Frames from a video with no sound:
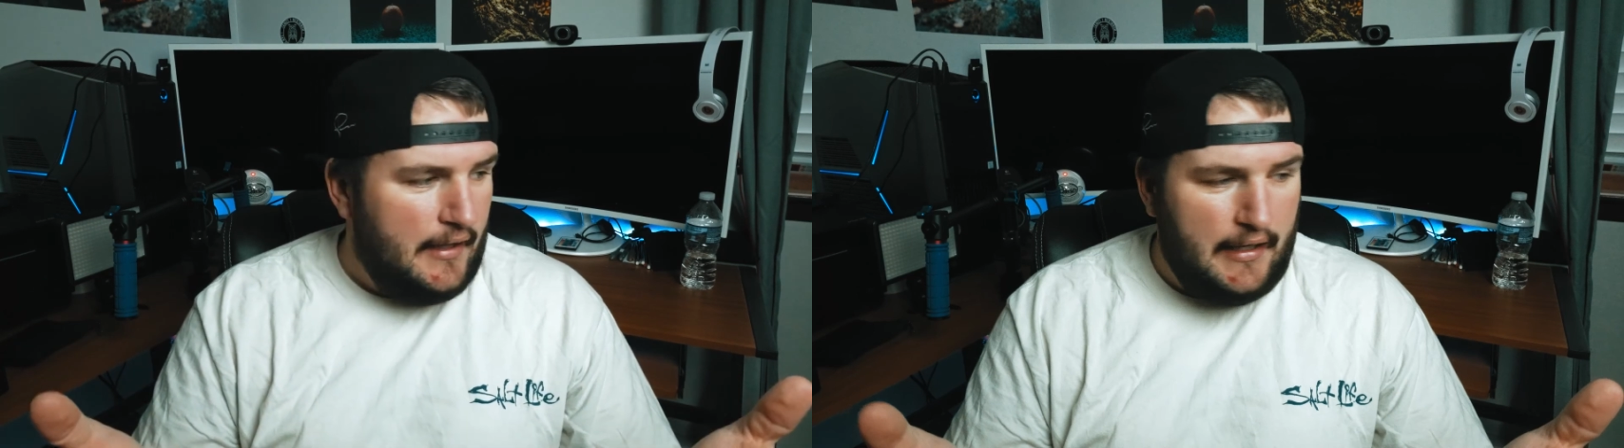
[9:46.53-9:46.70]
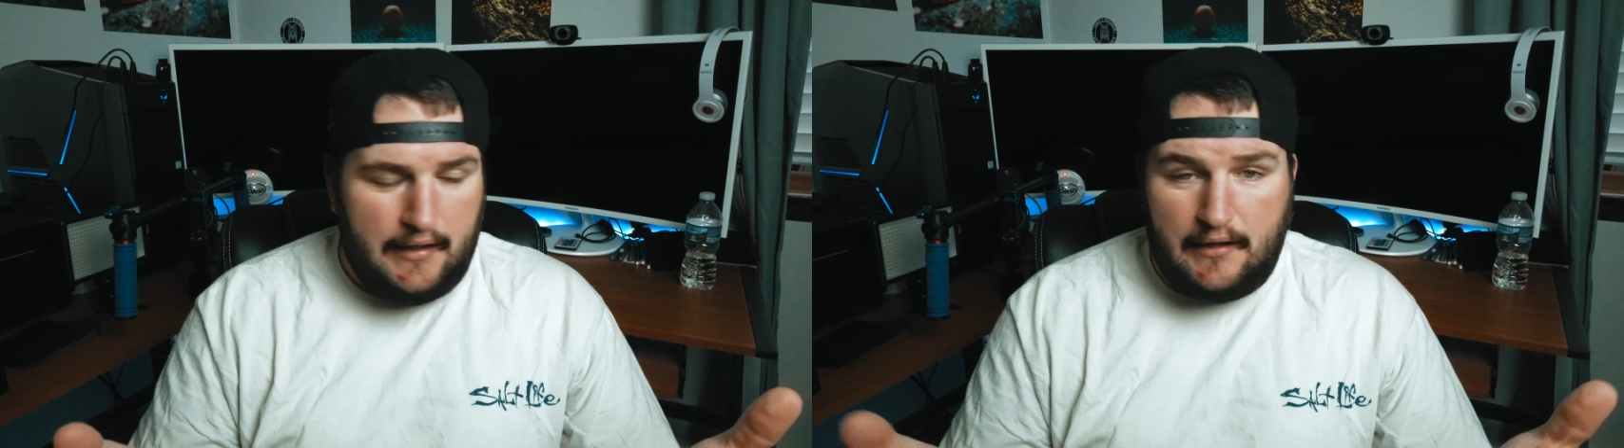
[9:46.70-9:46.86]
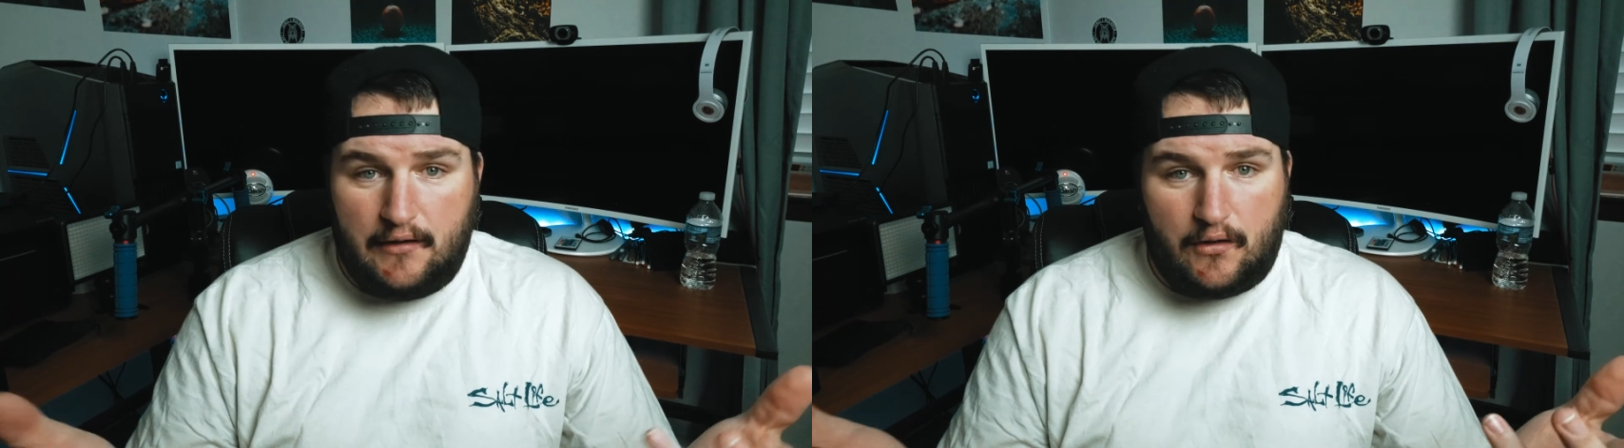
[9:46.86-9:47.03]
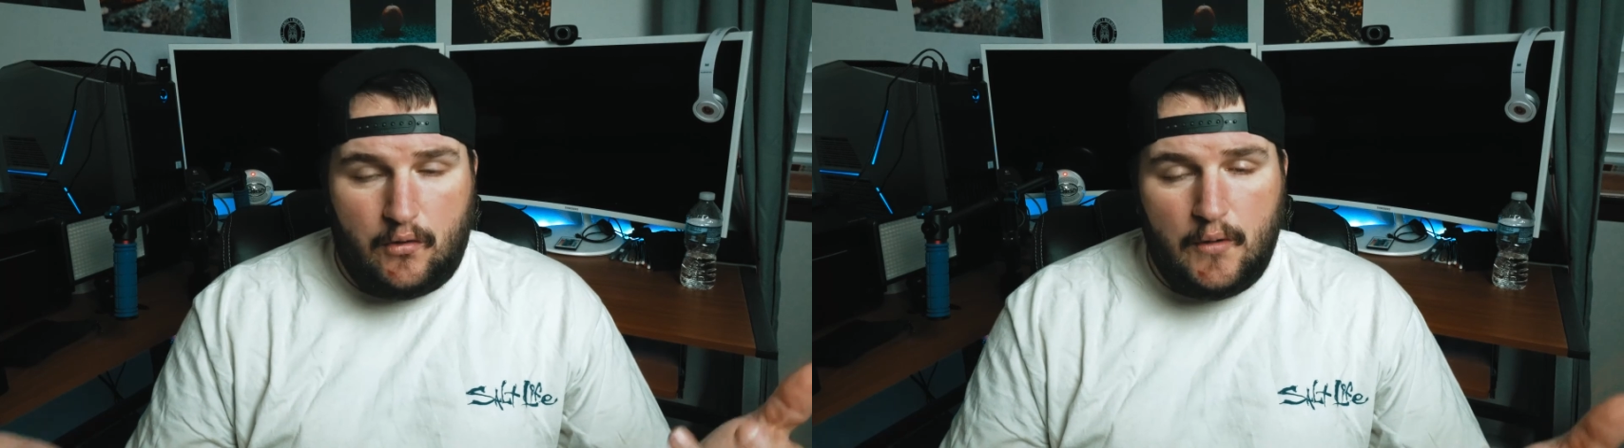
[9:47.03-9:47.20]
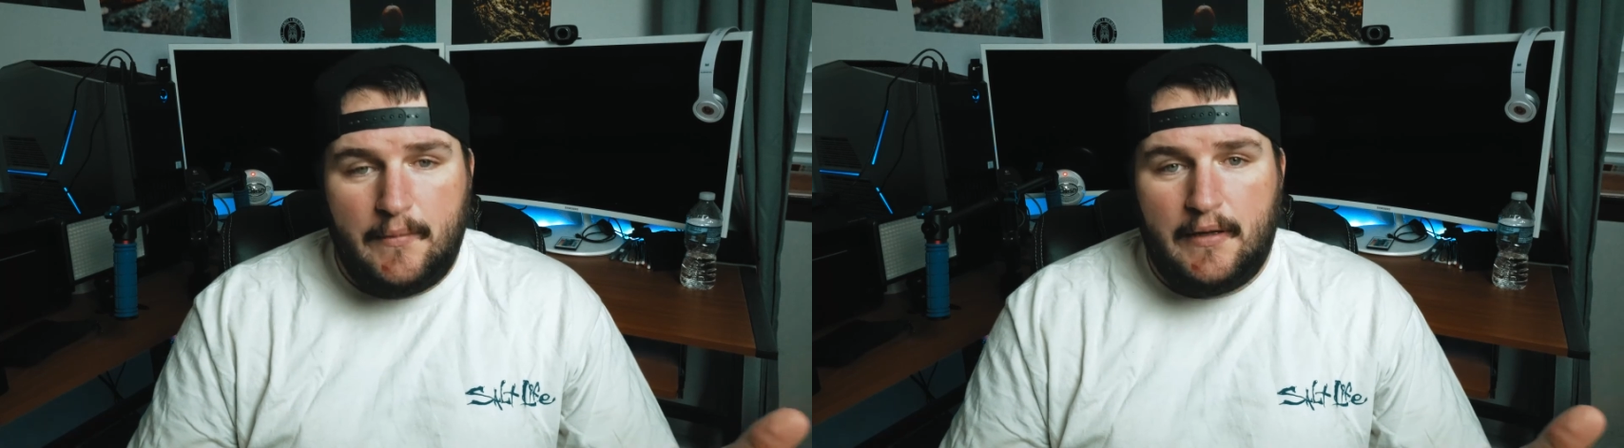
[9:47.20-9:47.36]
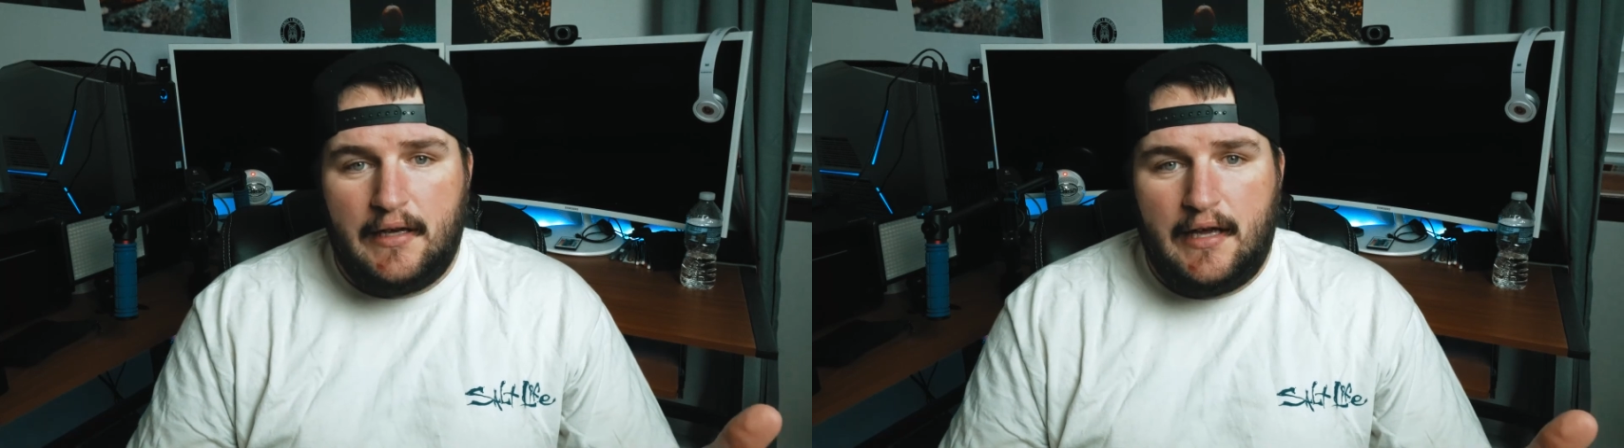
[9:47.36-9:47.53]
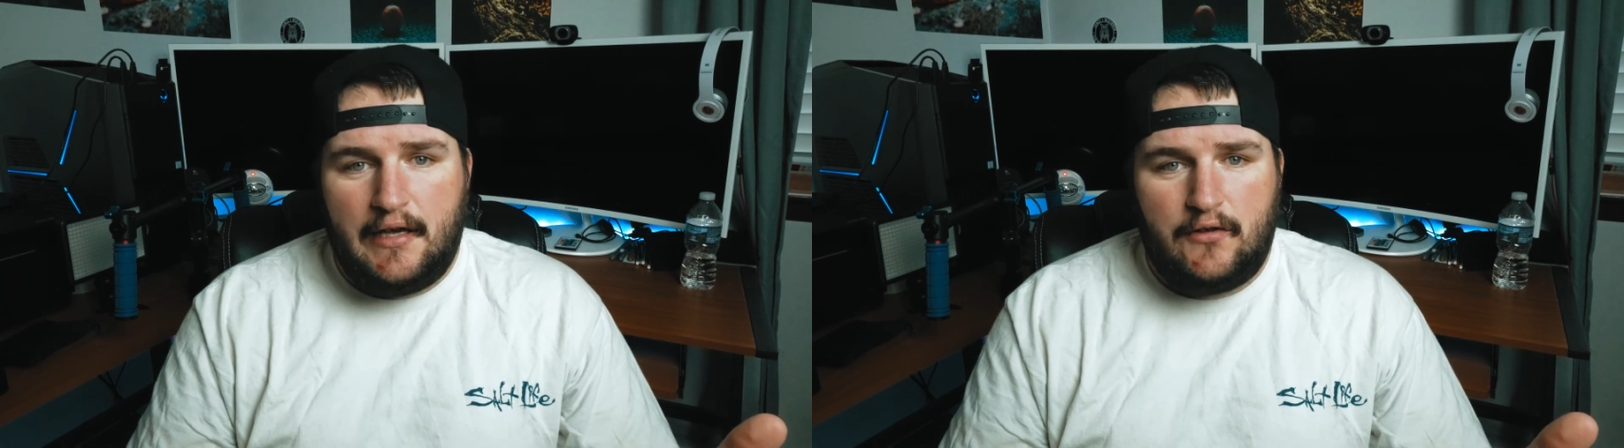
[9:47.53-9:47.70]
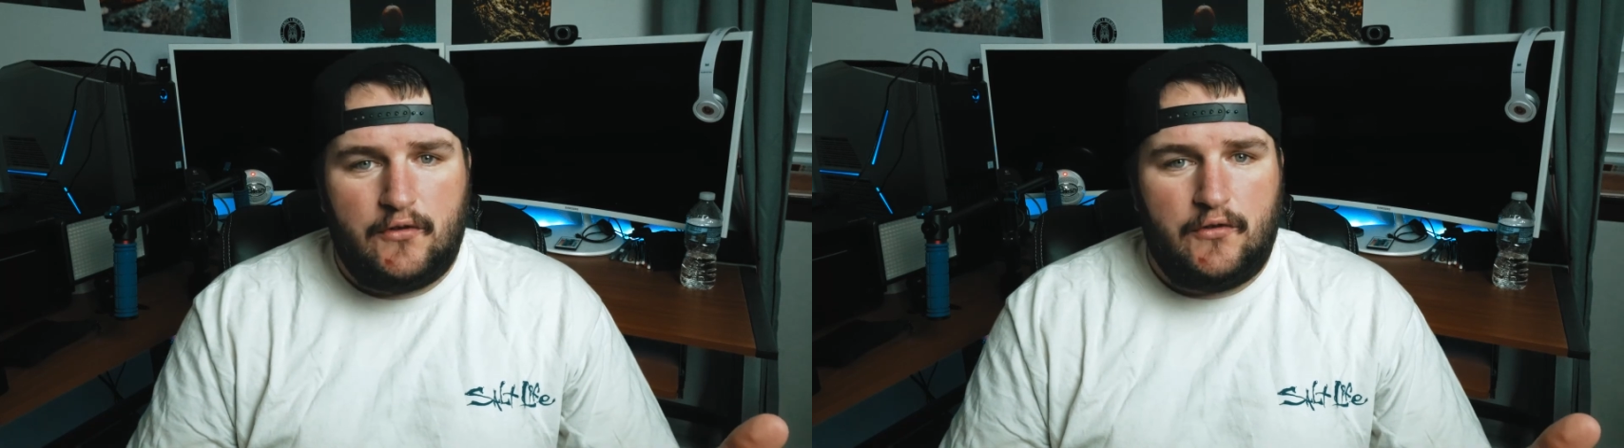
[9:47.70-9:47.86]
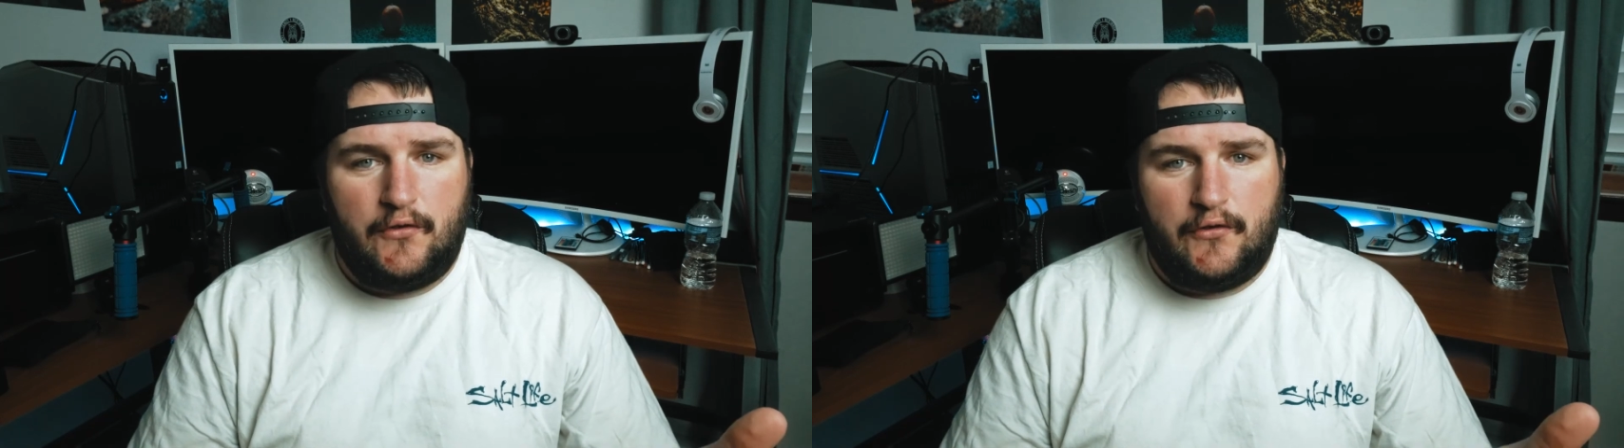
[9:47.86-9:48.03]
any of the equipment that I
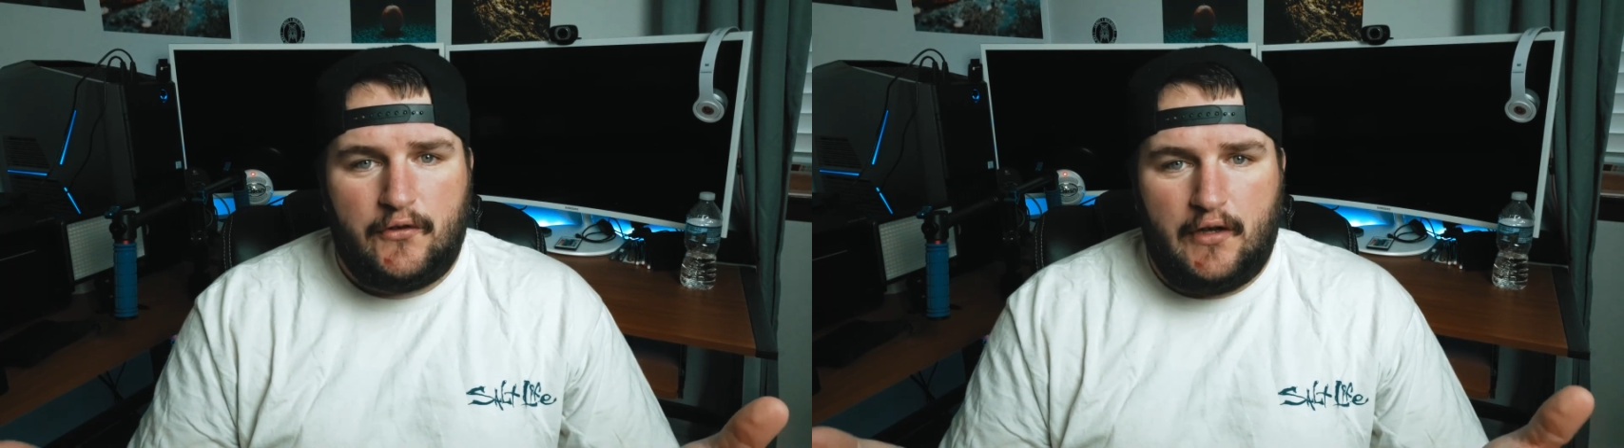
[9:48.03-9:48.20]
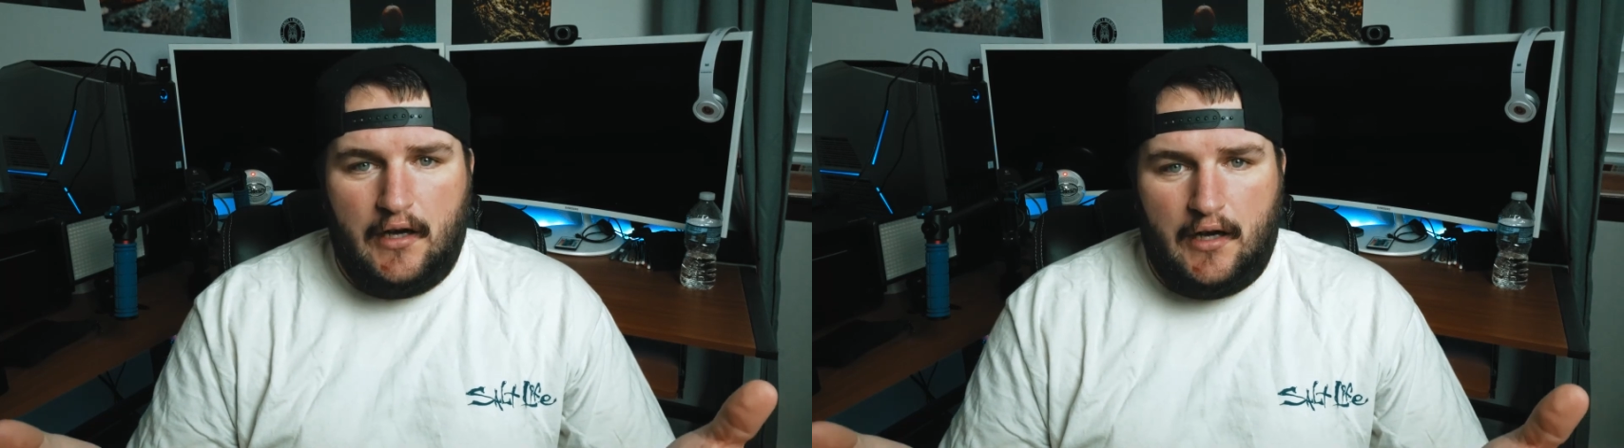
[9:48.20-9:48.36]
use,